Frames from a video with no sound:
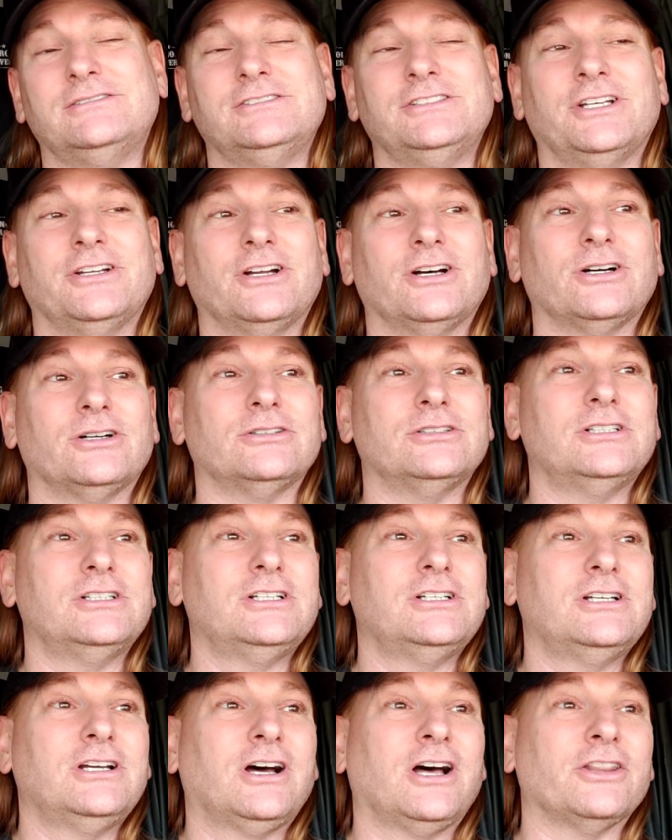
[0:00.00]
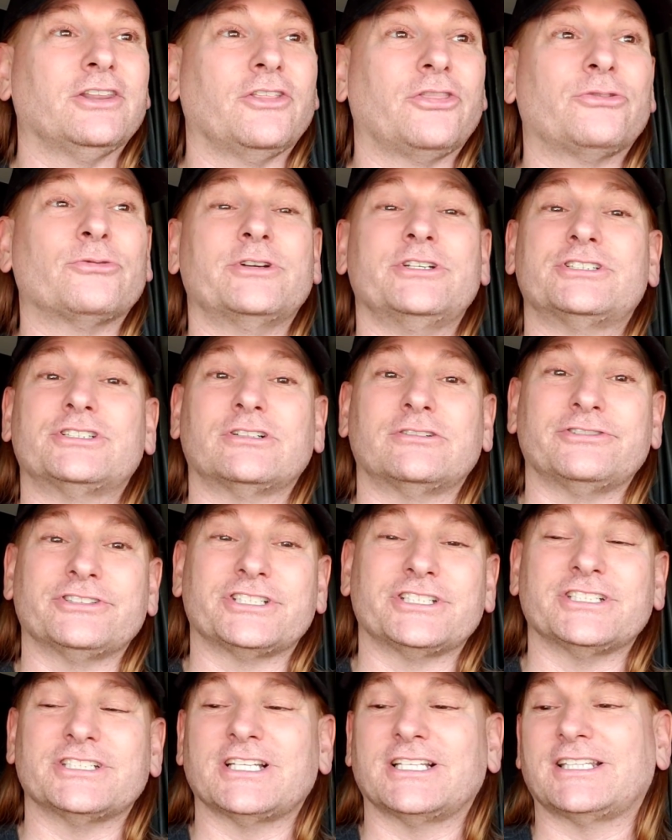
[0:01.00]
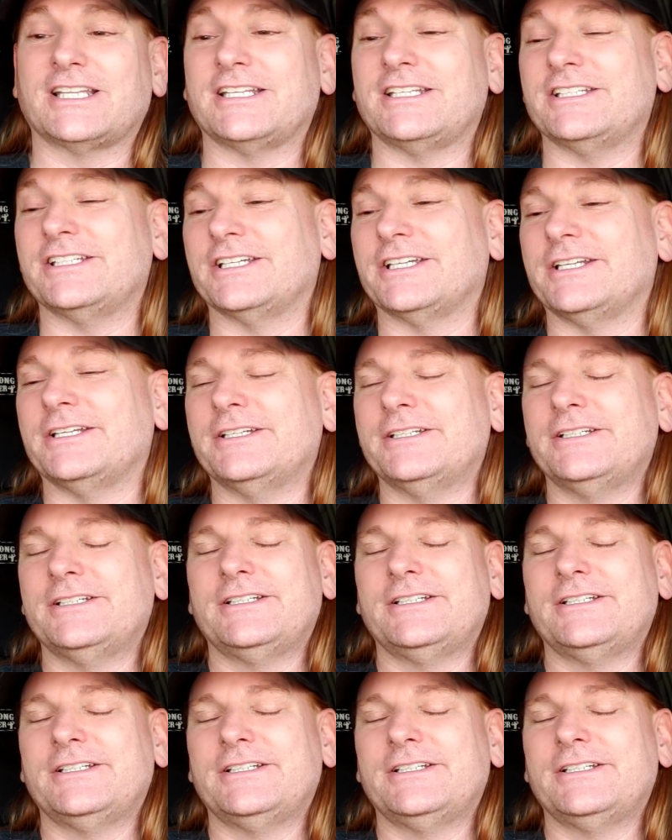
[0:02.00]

you know, on the 3 services that they did.